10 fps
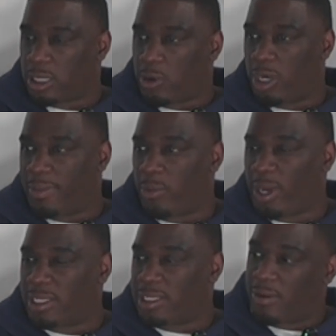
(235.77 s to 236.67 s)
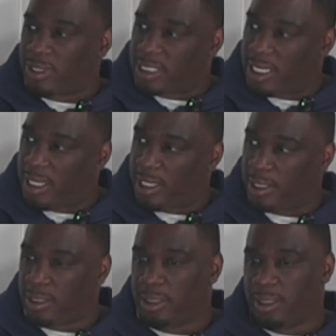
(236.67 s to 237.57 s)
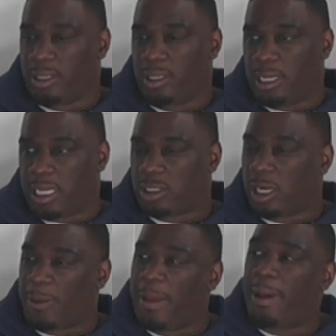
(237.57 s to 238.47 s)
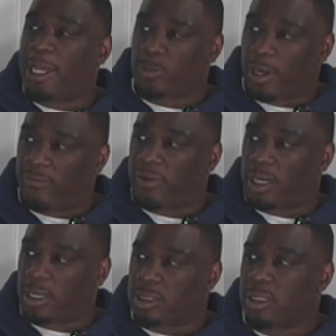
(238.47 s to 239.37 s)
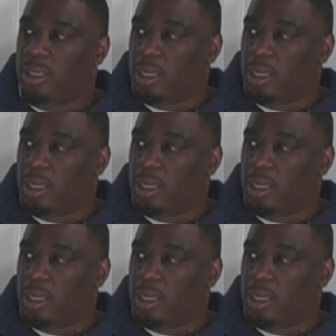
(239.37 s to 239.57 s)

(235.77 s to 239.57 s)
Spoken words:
So he wanted me to wait till I was 10. I started playing baseball first.